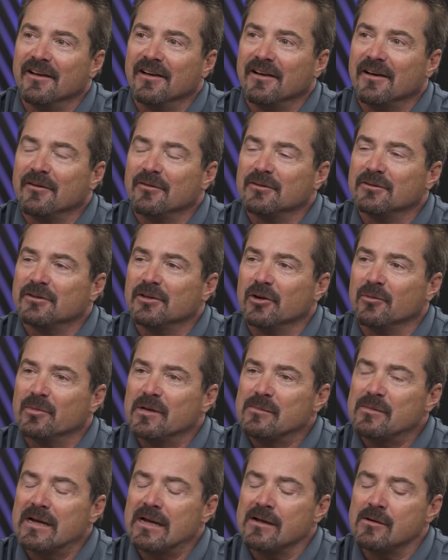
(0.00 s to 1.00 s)
I always tell
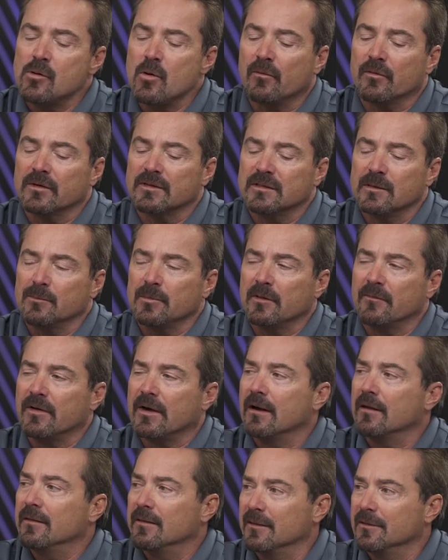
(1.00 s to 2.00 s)
people I
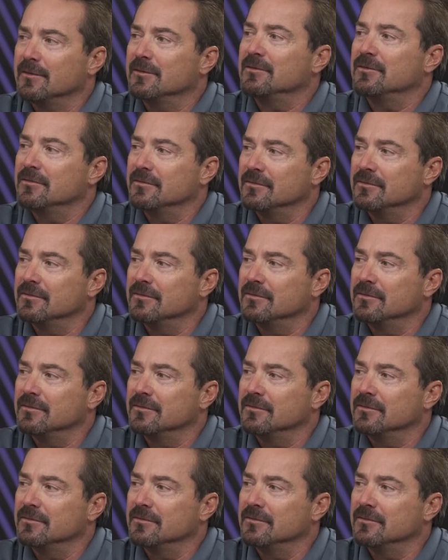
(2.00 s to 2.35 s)
oversimplify things.